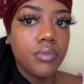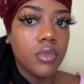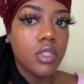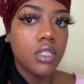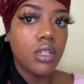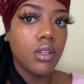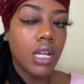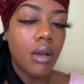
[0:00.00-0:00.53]

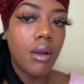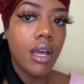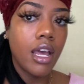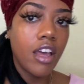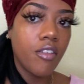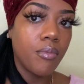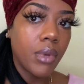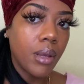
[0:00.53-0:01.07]
So now I
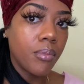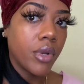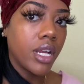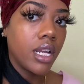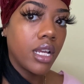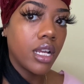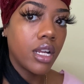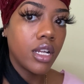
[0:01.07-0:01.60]
have my
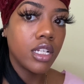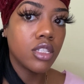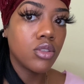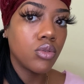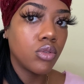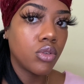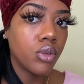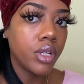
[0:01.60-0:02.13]
braiding hair into
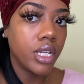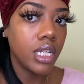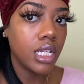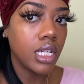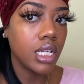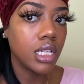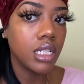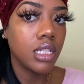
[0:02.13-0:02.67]
3
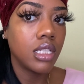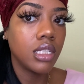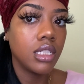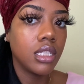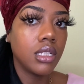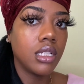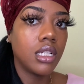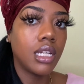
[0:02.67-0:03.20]

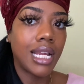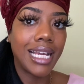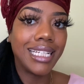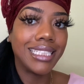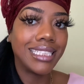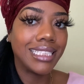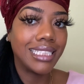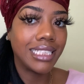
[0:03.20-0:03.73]

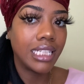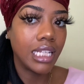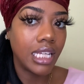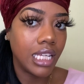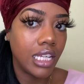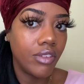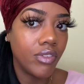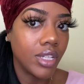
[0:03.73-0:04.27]
nice
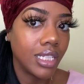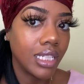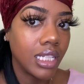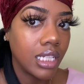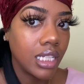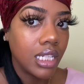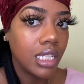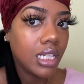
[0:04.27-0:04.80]
even
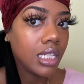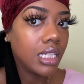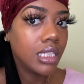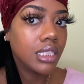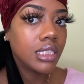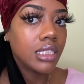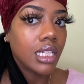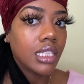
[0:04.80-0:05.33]

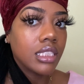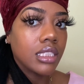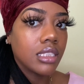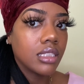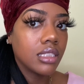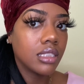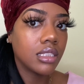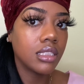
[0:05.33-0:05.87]

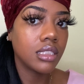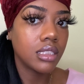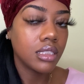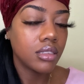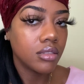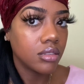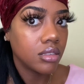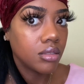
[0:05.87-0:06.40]
sections.
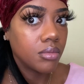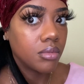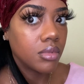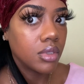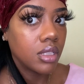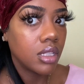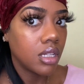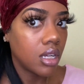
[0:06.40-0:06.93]

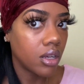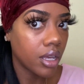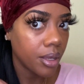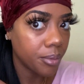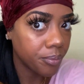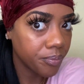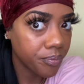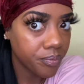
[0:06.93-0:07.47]
Okay,
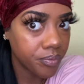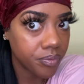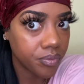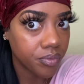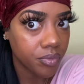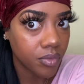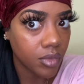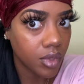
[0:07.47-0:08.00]

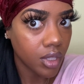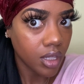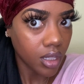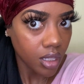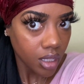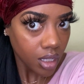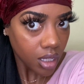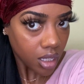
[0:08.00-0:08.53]

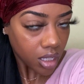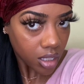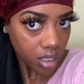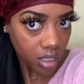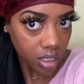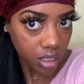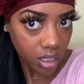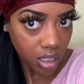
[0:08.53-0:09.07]
you're
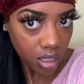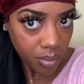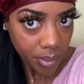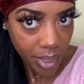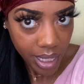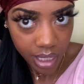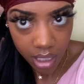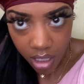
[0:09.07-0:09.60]
gonna go
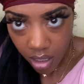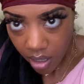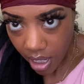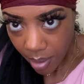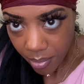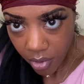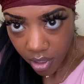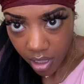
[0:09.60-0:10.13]
back and
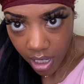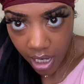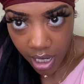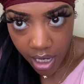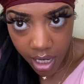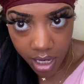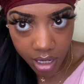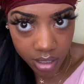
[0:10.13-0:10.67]
grab your
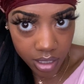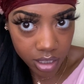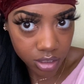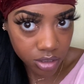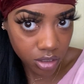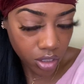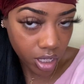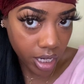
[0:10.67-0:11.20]
hair
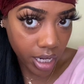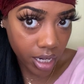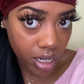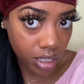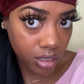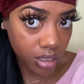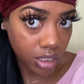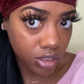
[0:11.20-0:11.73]

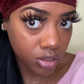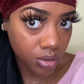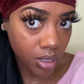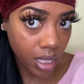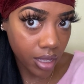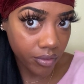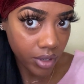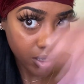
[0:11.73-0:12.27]
that you
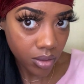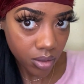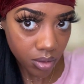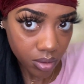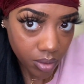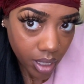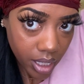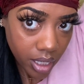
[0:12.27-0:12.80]
have out,
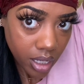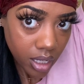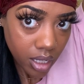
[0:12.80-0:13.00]
right?